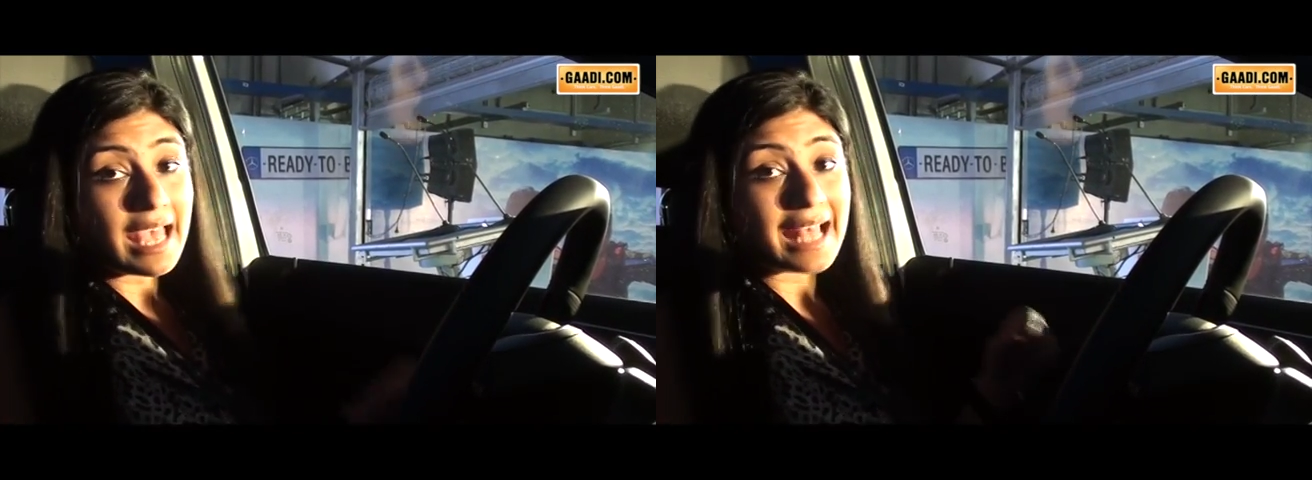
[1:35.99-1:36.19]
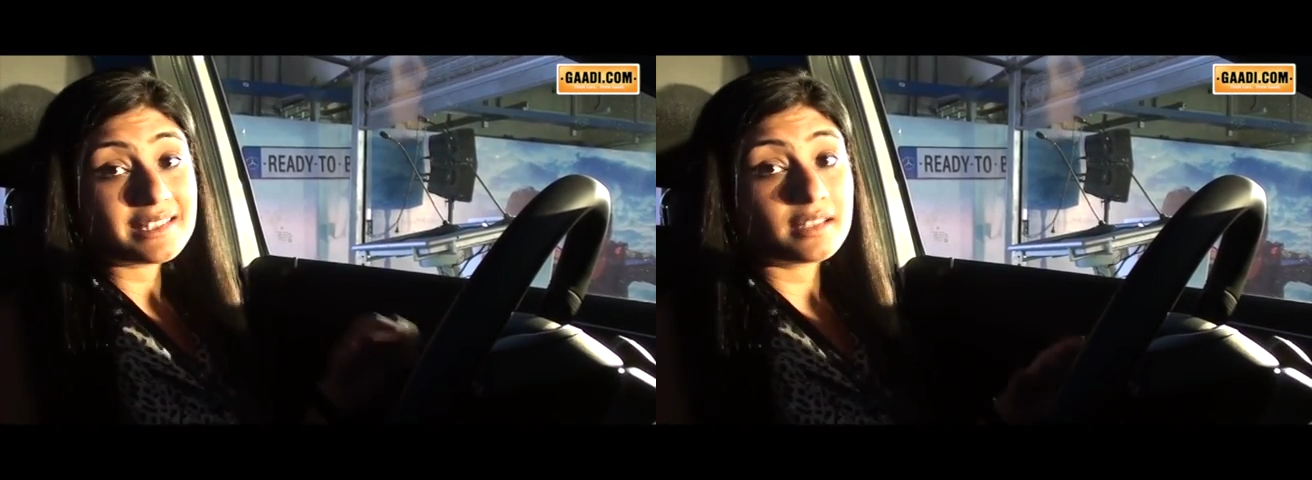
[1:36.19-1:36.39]

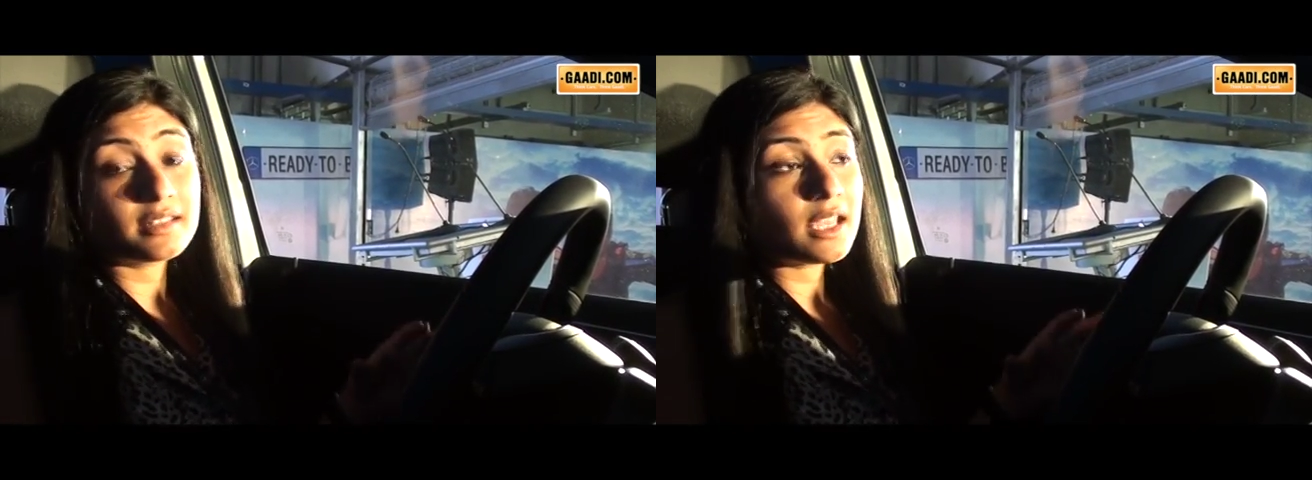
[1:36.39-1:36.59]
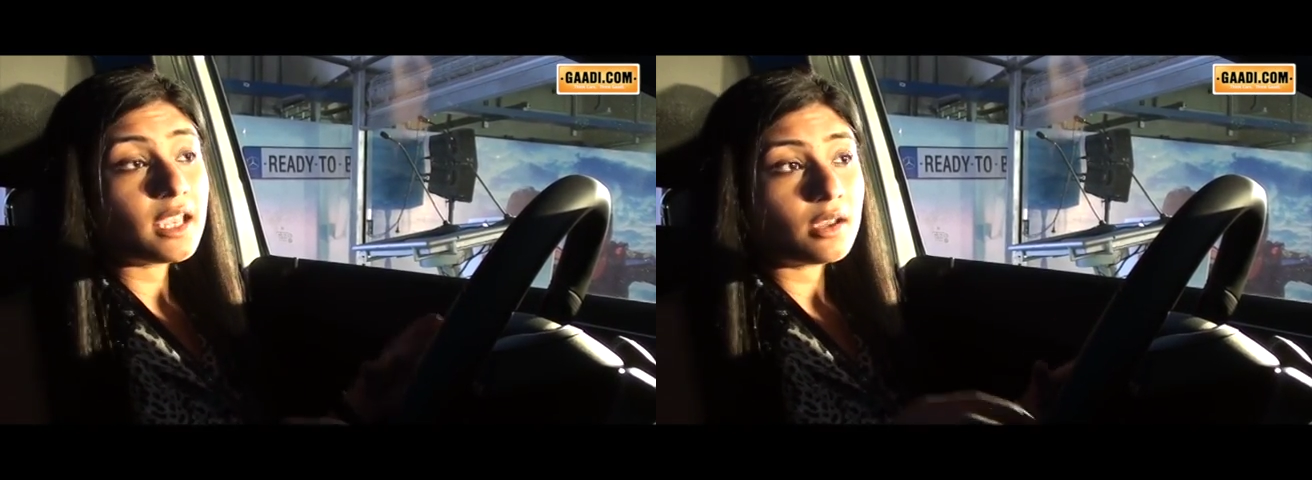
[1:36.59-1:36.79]
and
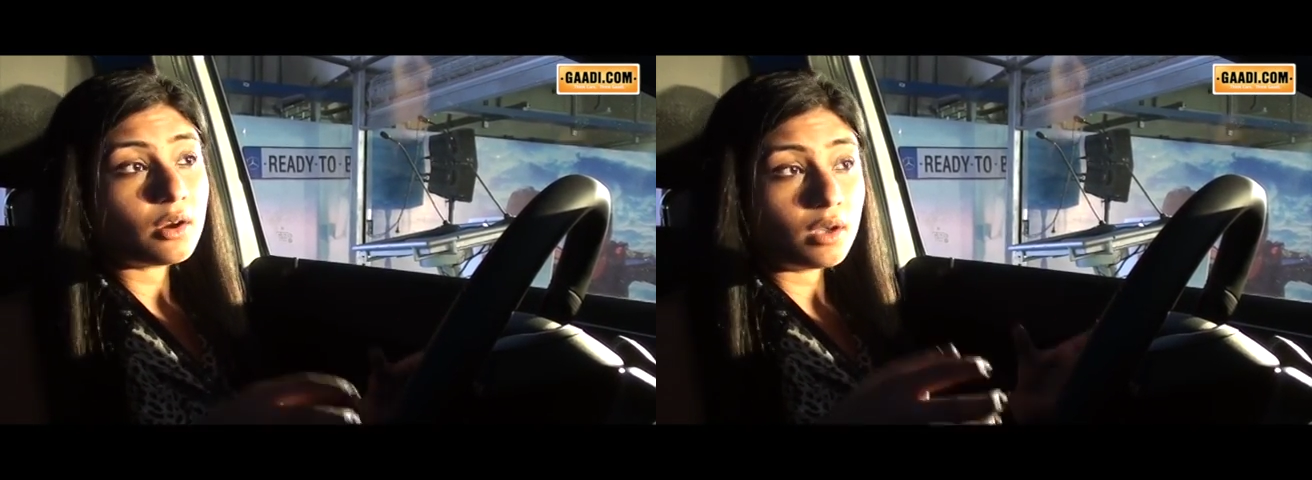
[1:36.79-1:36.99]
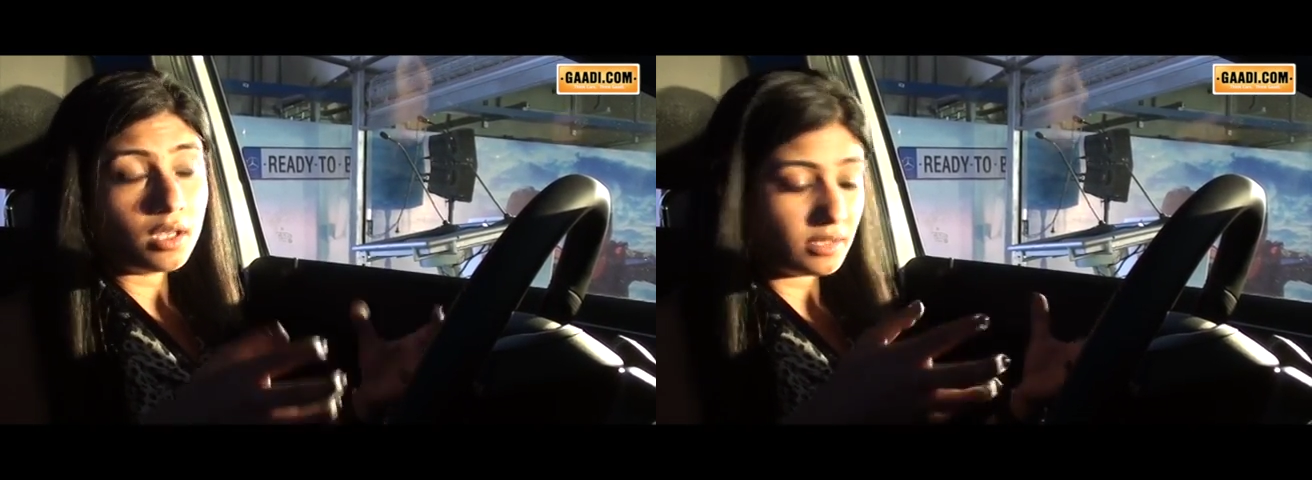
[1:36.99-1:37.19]

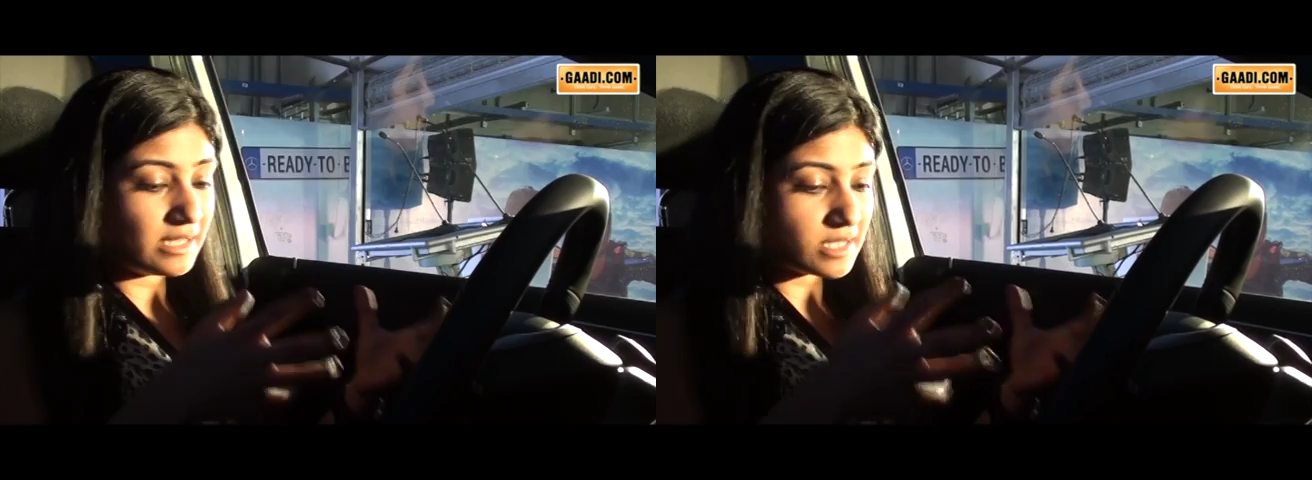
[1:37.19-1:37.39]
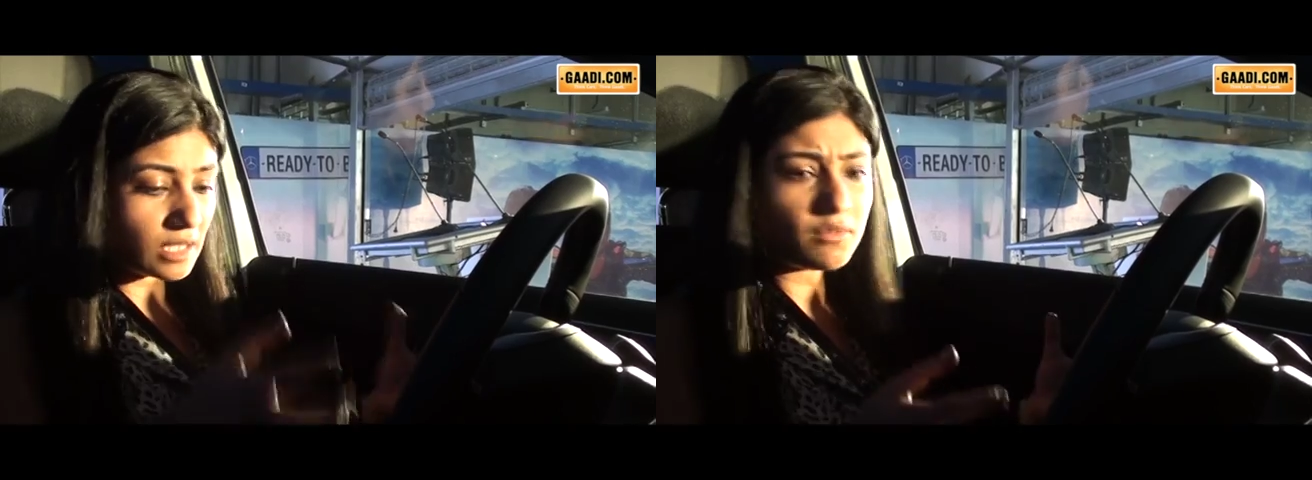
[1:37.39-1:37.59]
the
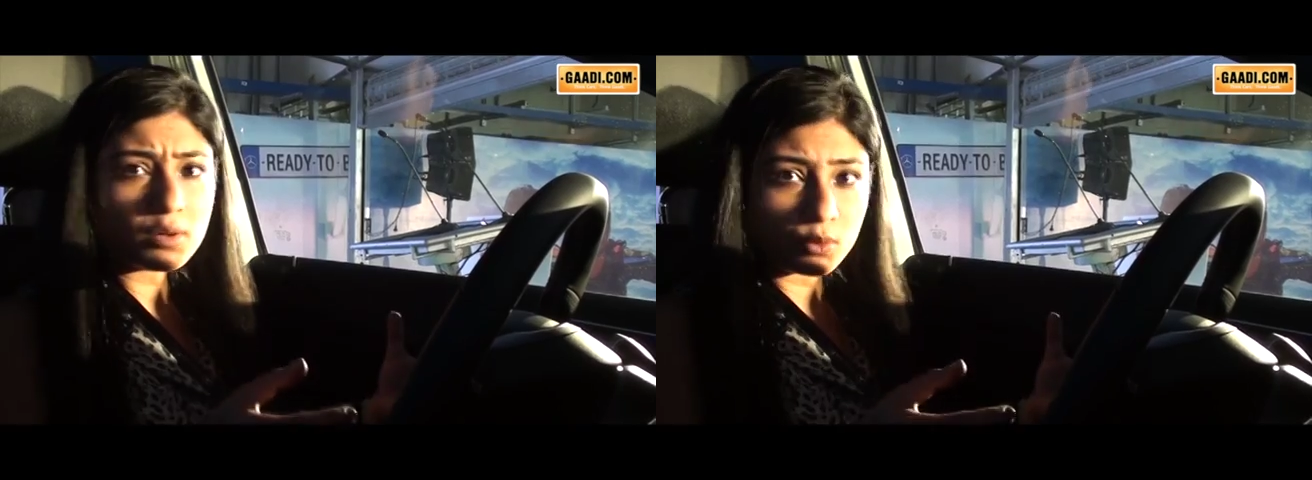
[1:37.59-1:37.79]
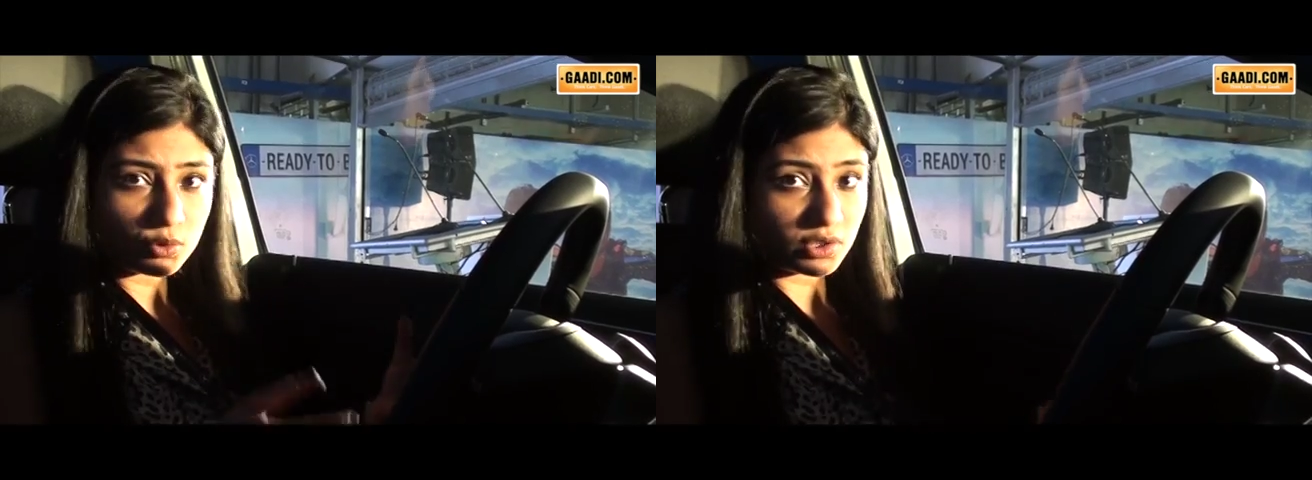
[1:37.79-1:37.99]

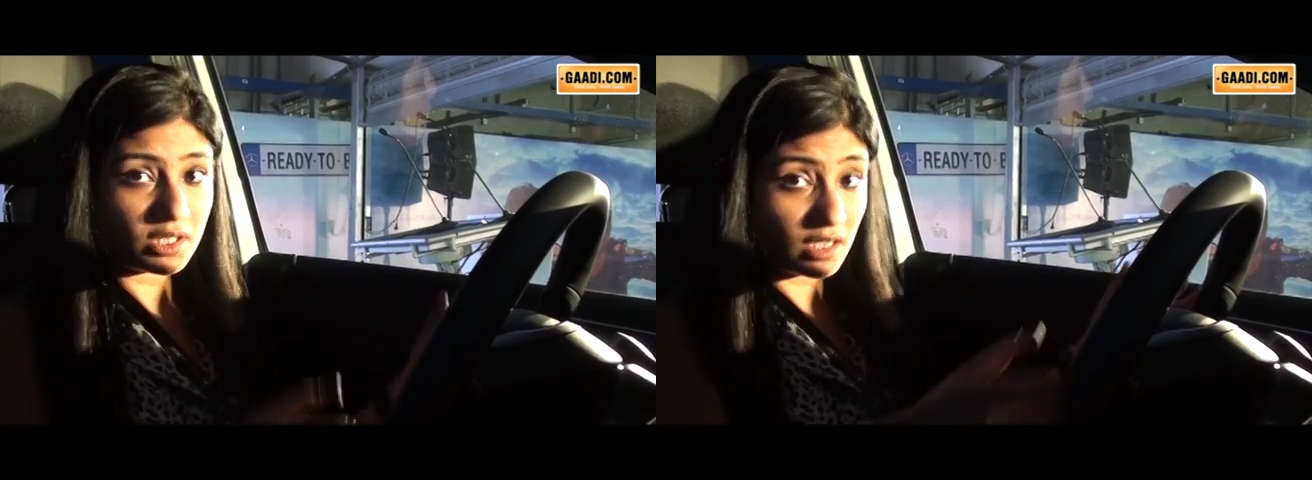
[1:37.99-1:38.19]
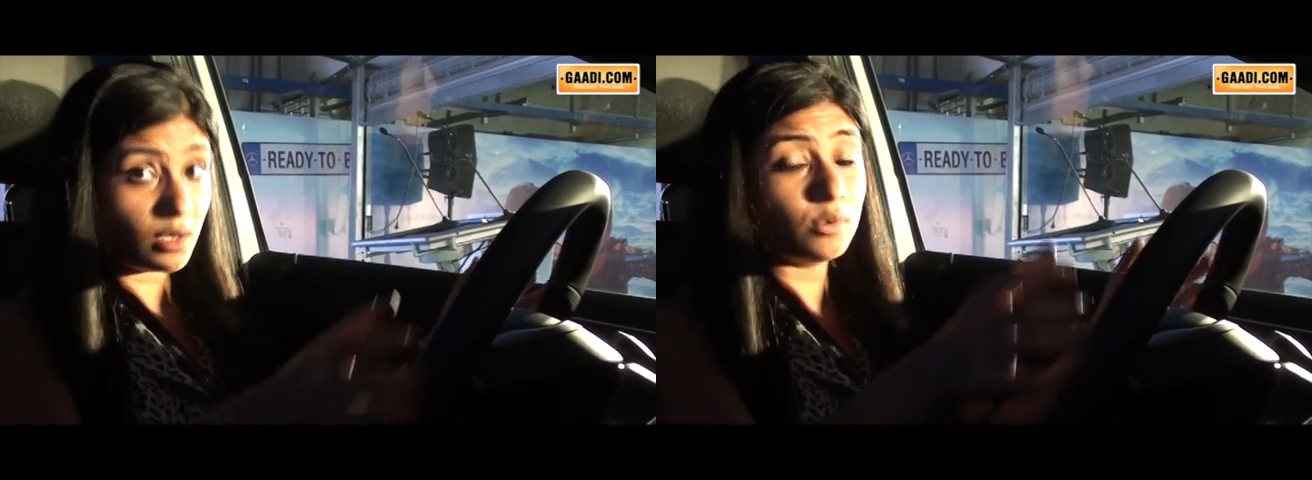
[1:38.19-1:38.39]
servo motor here